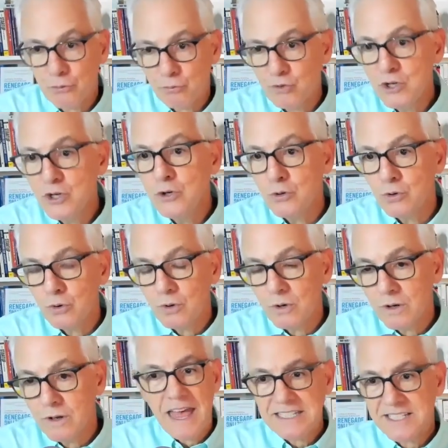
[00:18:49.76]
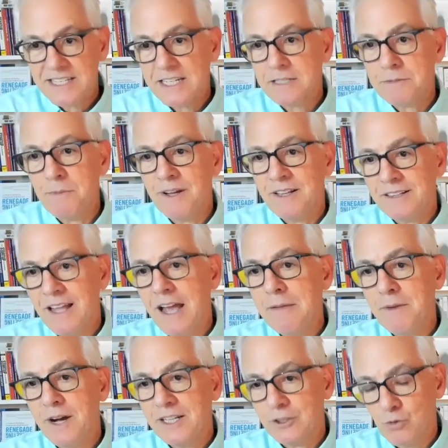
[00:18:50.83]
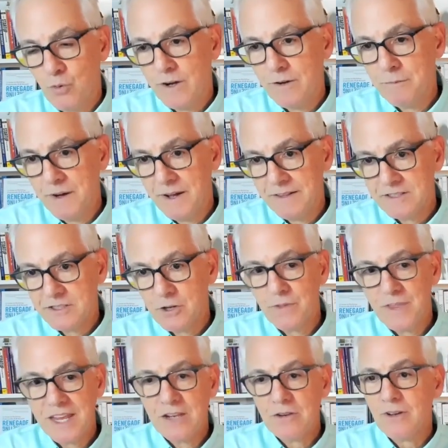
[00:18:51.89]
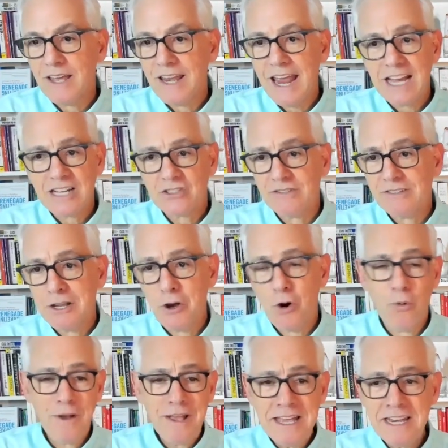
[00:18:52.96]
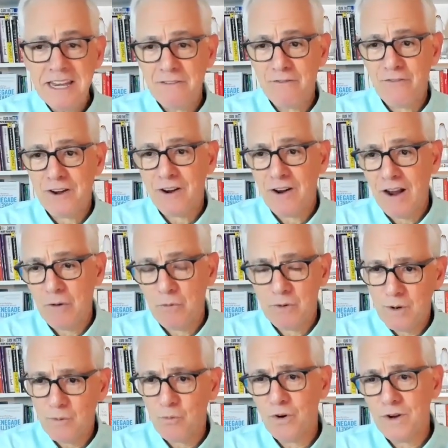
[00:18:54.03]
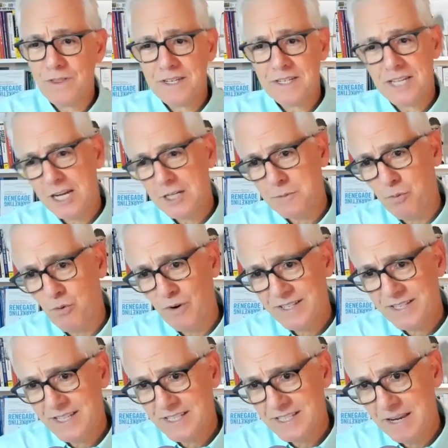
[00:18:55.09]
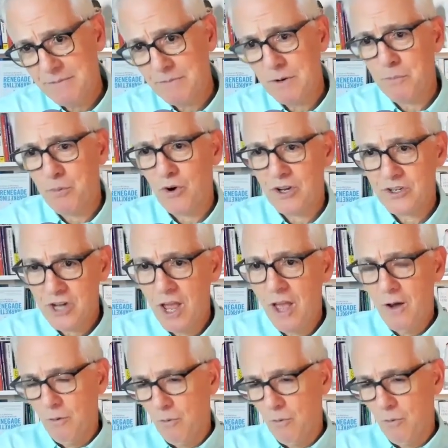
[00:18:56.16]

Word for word: through that six month, nine month, twelve months, so that you can actually go in and figure out what were the touch points that seemed to push.